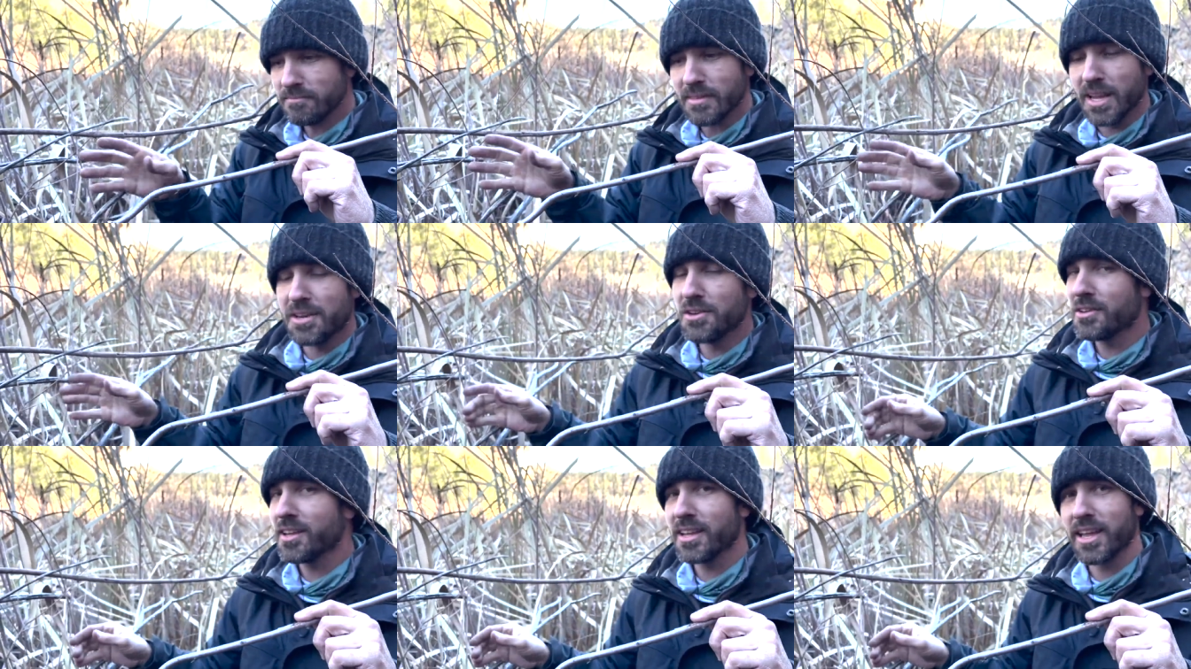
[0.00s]
And
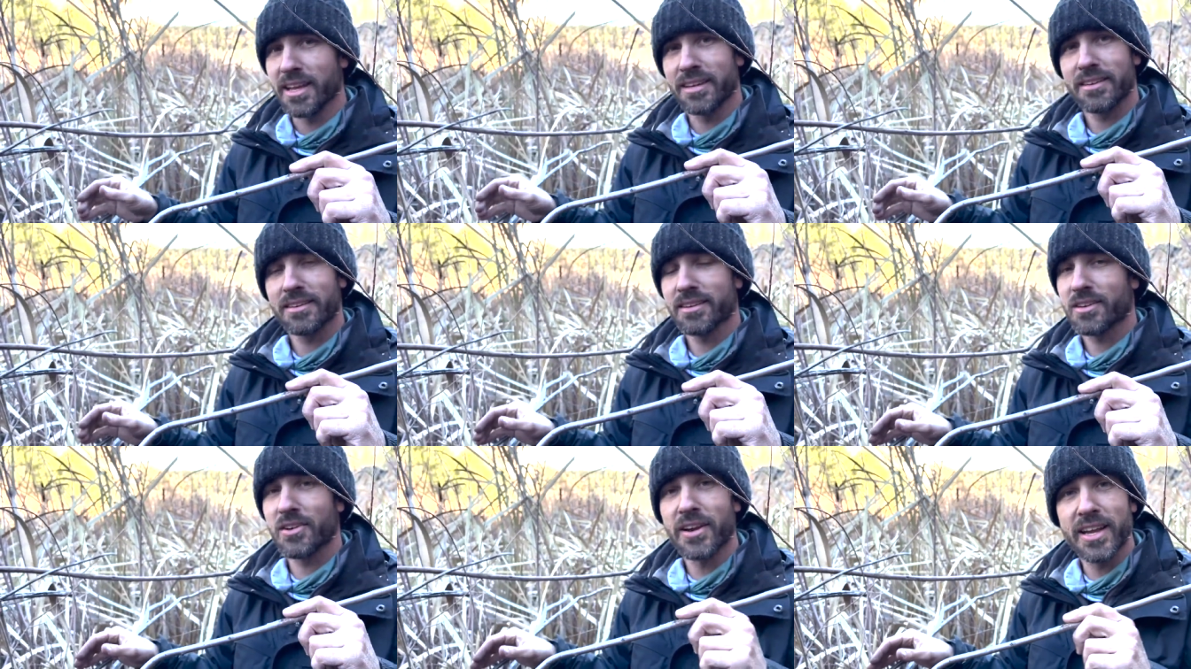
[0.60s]
you can get
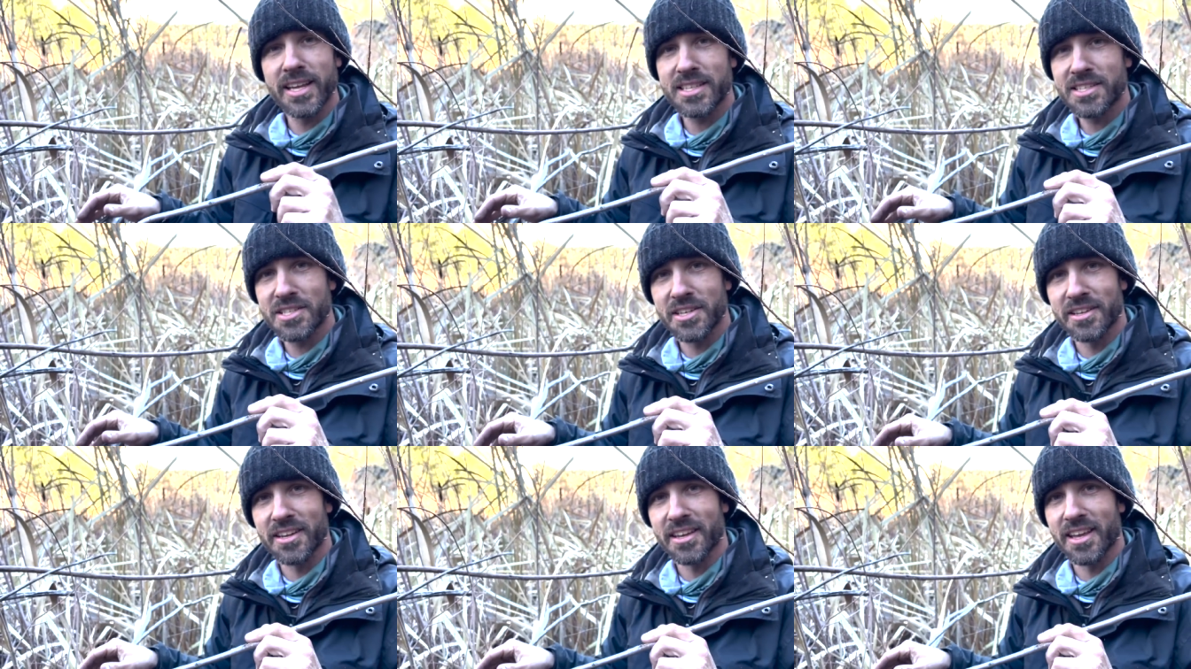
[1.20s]
crickets,
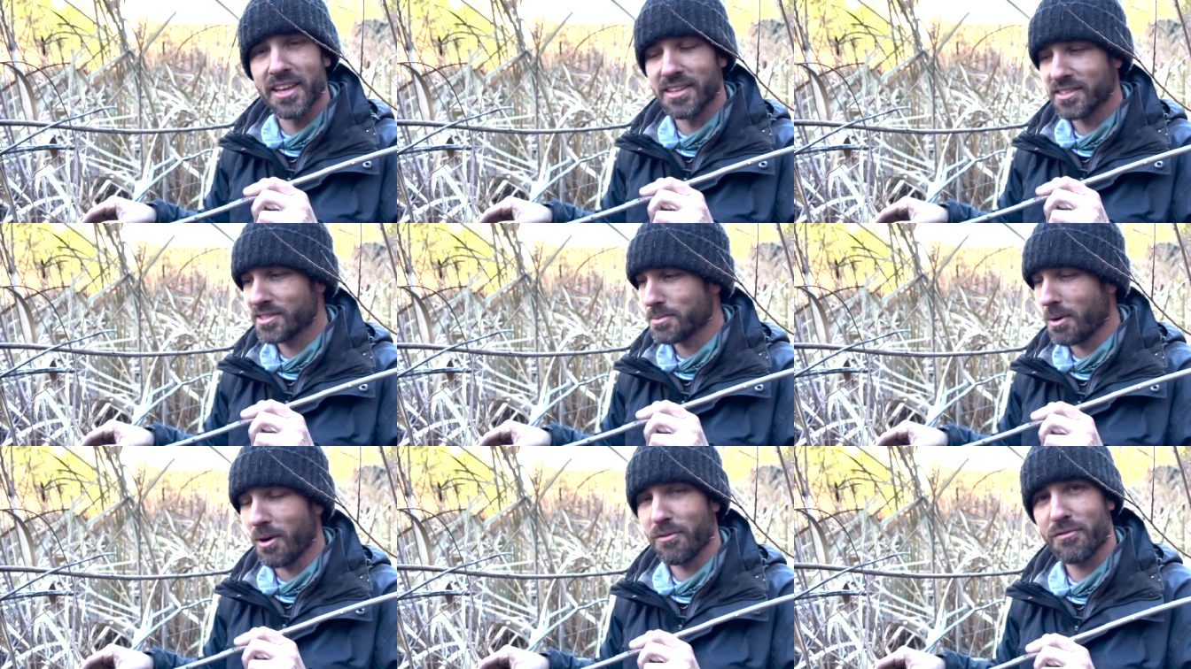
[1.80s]
you can get
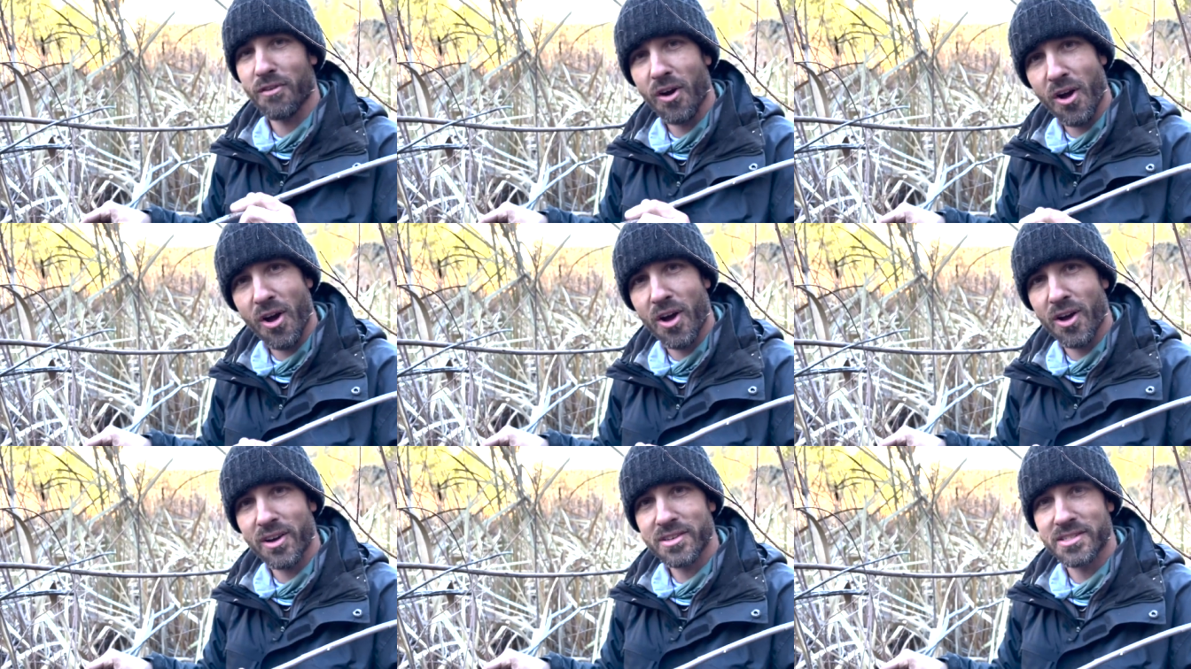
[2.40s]
small
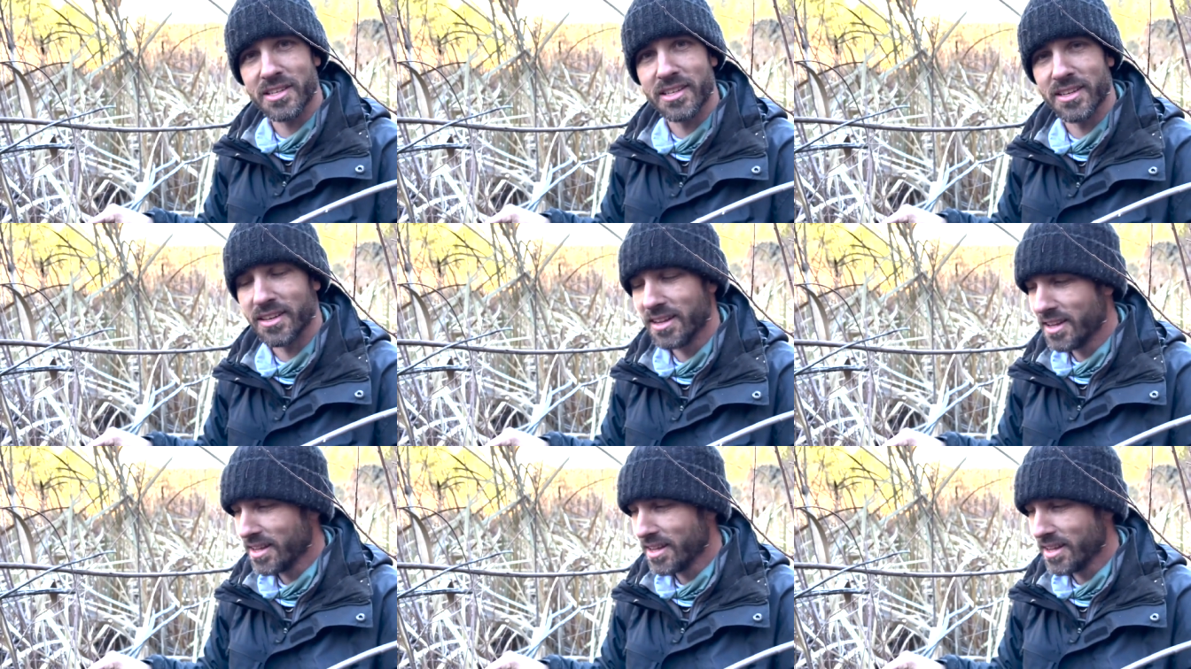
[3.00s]
frogs and